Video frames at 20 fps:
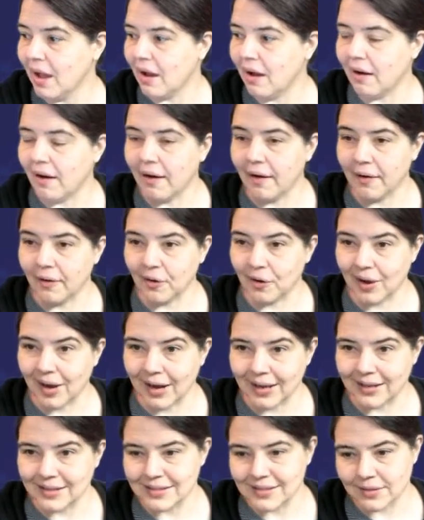All
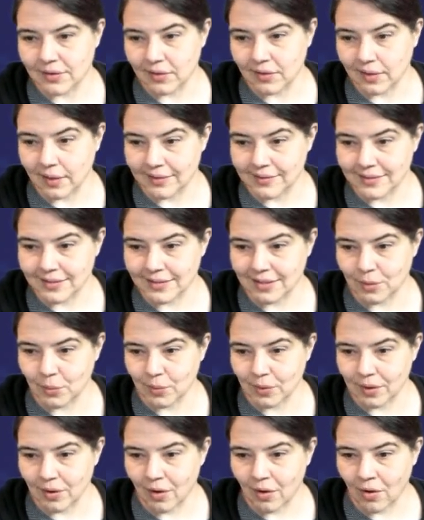right, so let's see
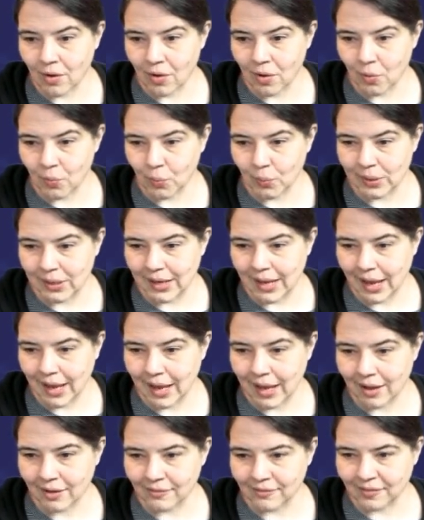what all we
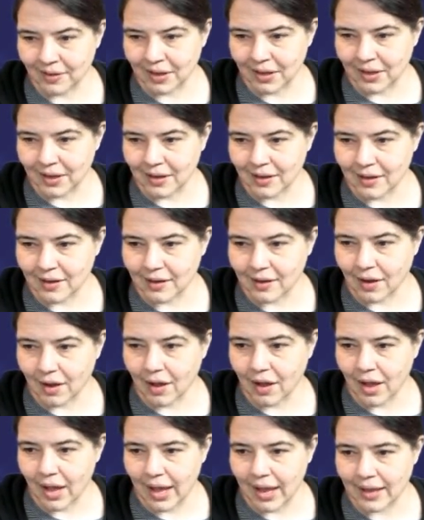have
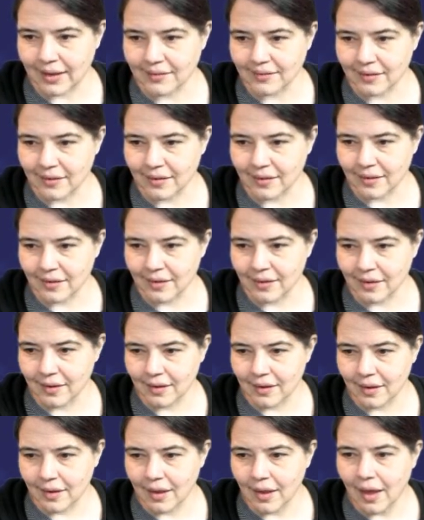got.
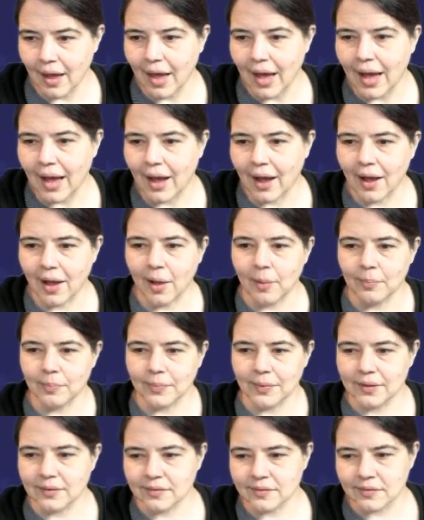Um,
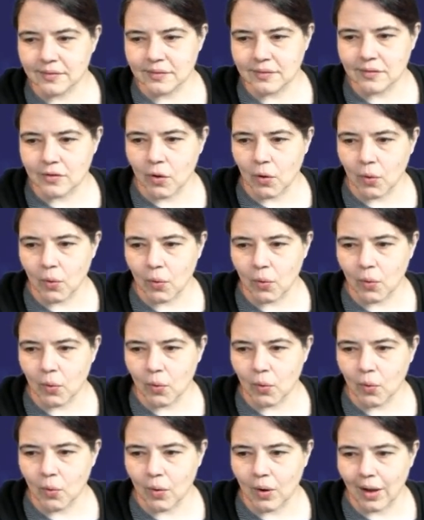
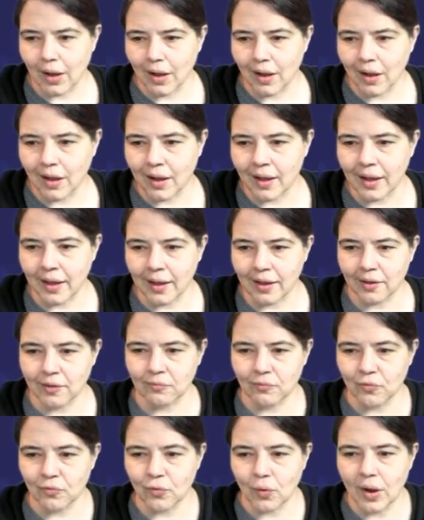so uh,
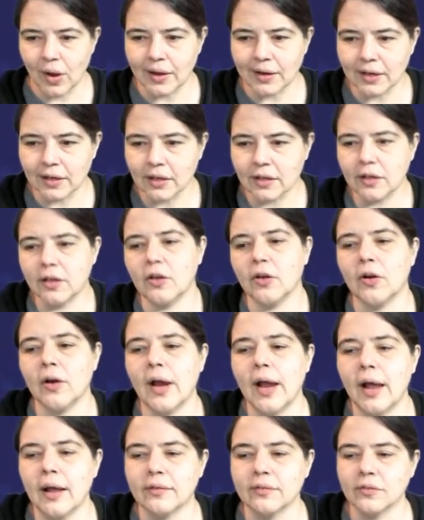Veronica Cure
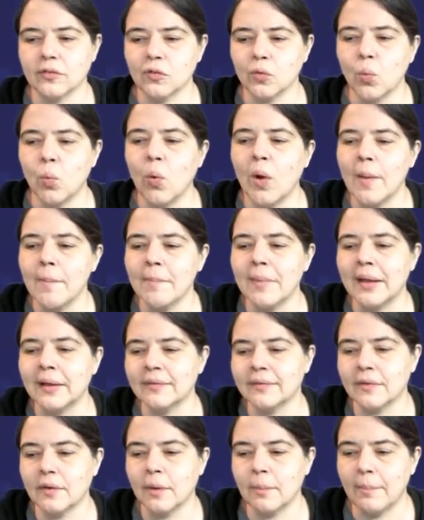asks, what
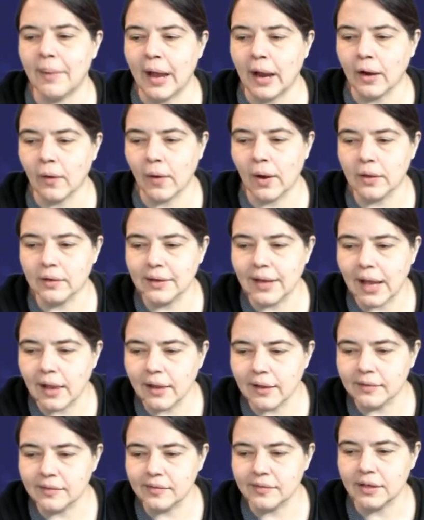makes it a background
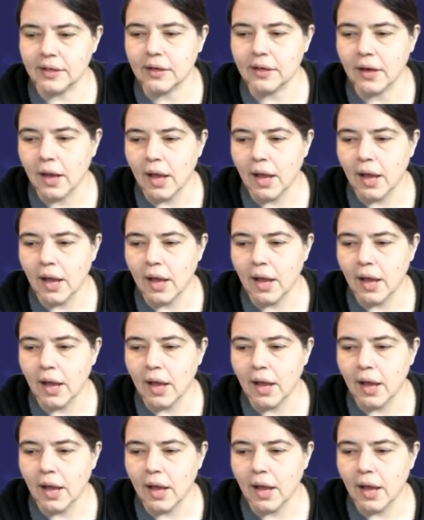galaxy?